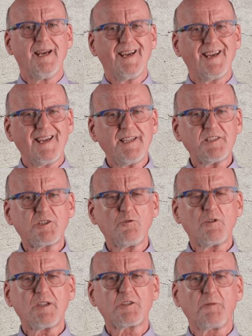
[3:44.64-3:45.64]
In
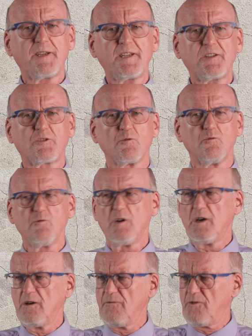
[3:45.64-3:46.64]
Surah 22,
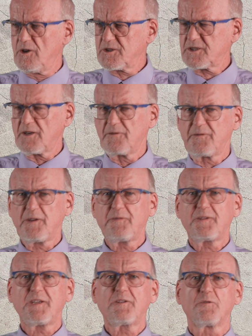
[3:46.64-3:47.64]
verse
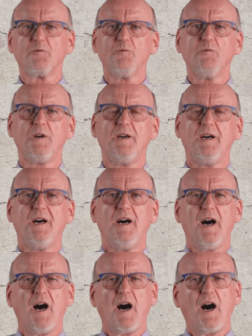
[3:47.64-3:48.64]
52,
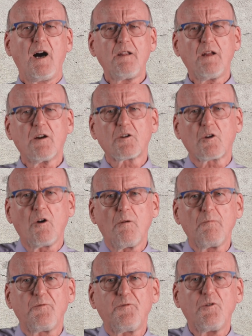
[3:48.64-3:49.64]
Allah
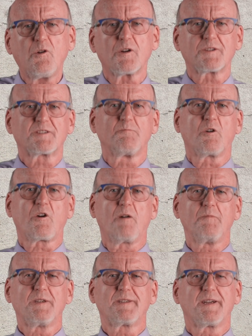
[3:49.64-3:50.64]
comforts
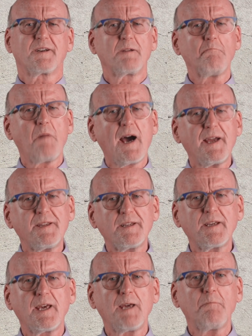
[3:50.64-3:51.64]
Muhammad,
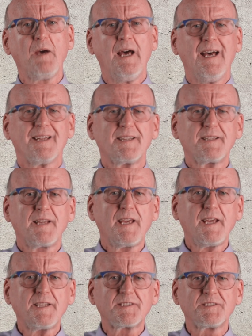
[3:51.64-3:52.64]
reminding him that
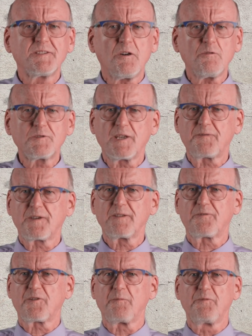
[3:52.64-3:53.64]
he is no different
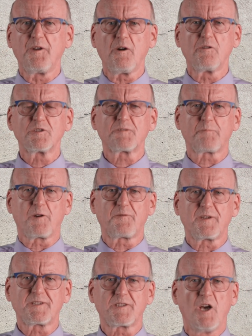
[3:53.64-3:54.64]
from those
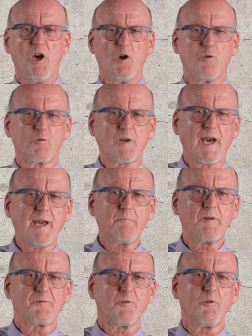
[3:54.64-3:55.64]
prophets who came
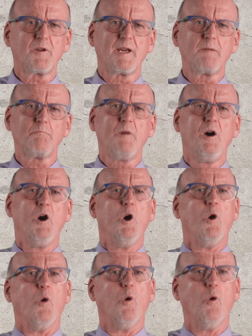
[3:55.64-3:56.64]
before him,
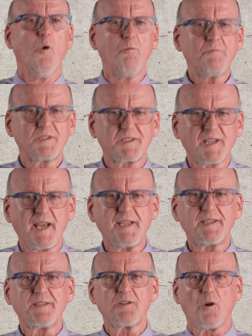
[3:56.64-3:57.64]
whom
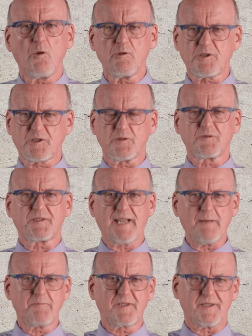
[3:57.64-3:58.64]
Satan also
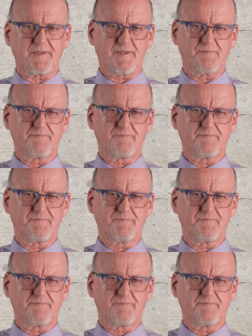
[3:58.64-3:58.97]
tempted.